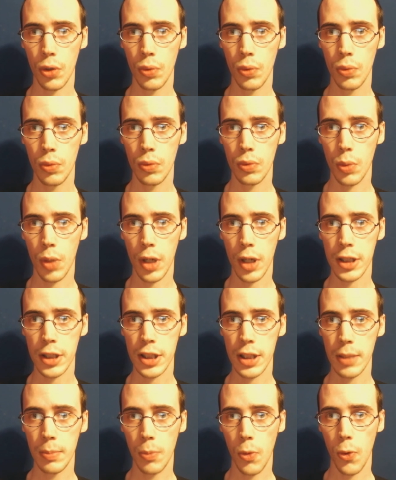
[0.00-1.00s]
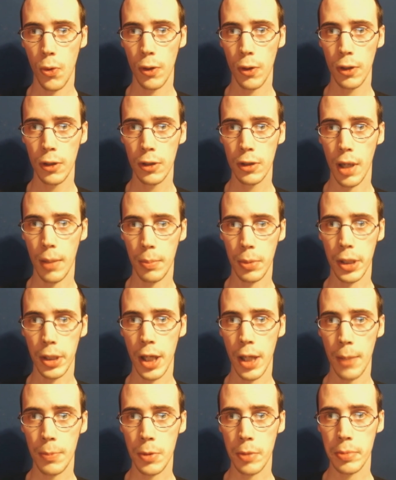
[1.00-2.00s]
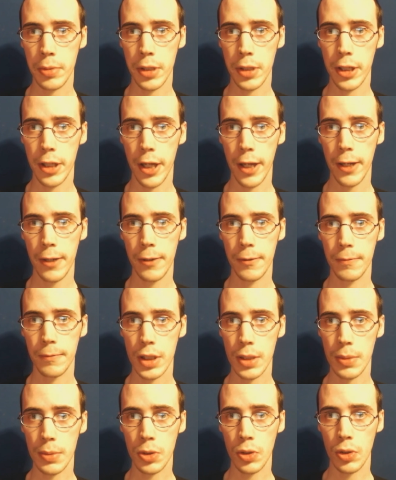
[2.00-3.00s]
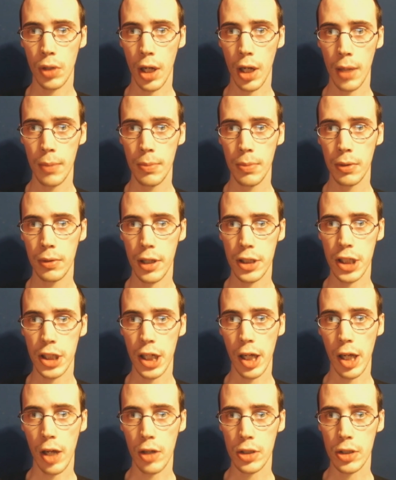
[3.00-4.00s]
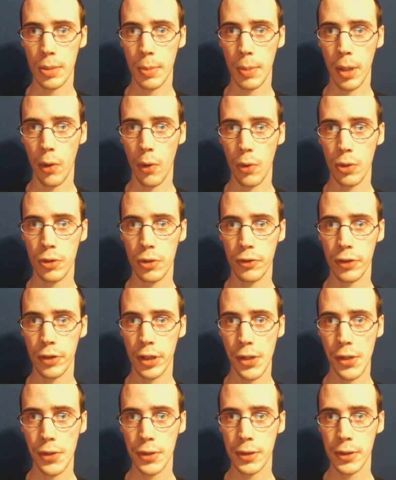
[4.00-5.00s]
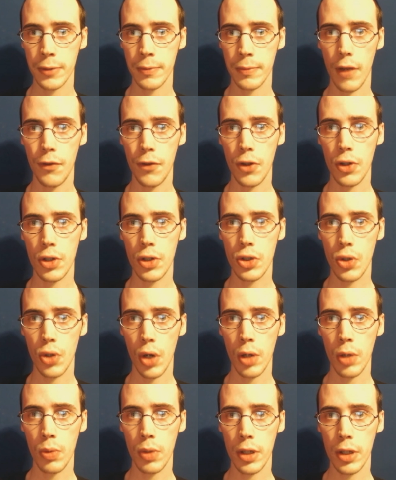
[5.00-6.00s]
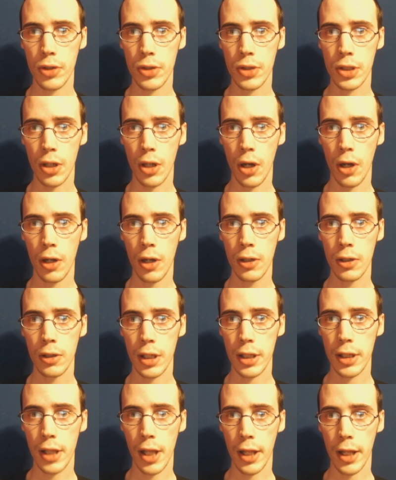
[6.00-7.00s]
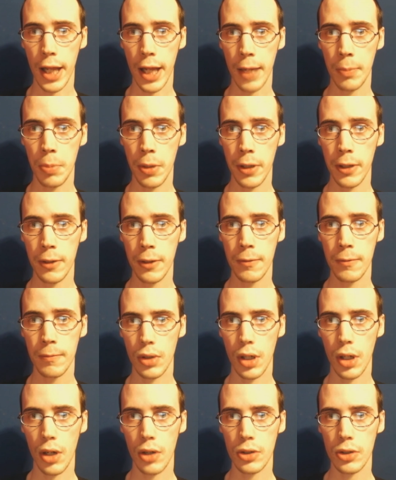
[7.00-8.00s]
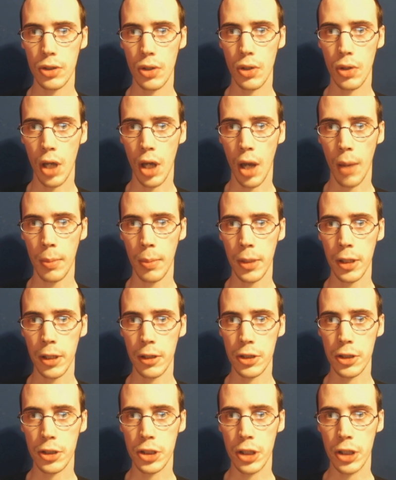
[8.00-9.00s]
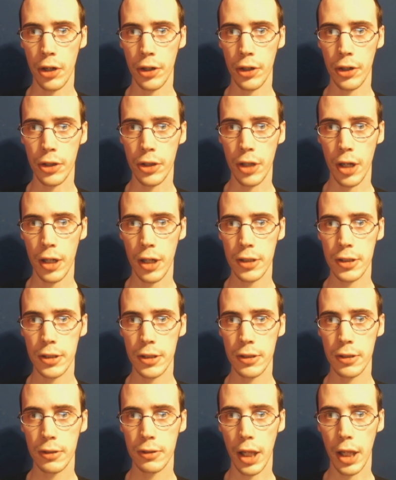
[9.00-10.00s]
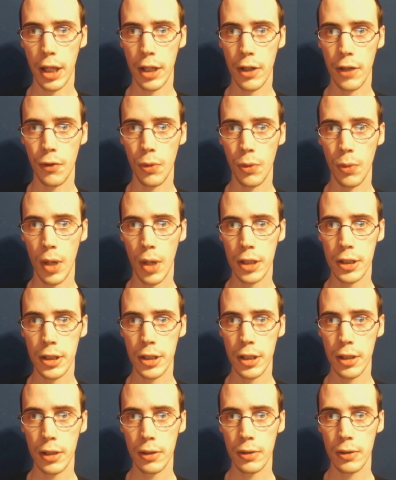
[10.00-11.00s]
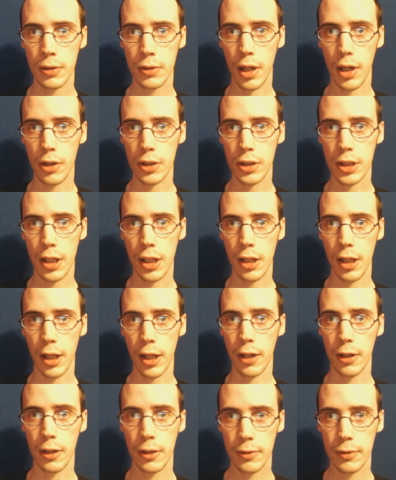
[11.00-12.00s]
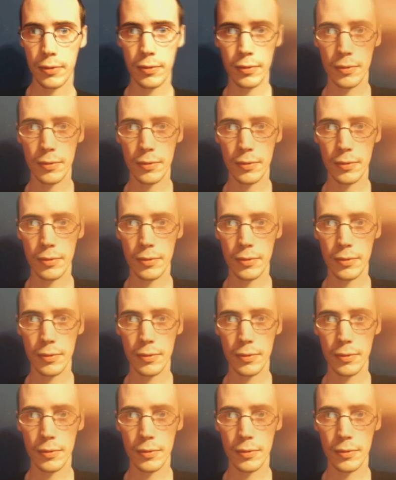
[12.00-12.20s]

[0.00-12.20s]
new, you want to see more and be kept up to date, subscribe and check out some of my older videos. If you enjoyed what you saw, hit that like button. You can also comment and share your thoughts. Thank you for watching, and I'll see you later.